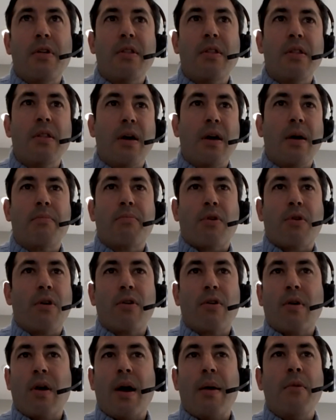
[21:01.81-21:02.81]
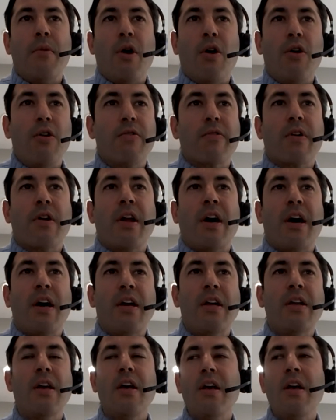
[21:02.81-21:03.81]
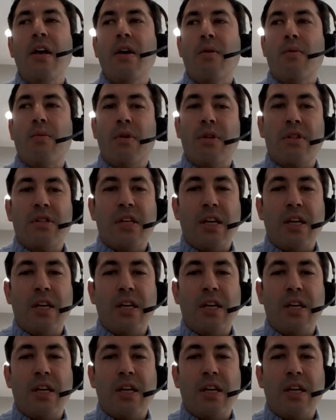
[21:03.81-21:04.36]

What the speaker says: the program overnight with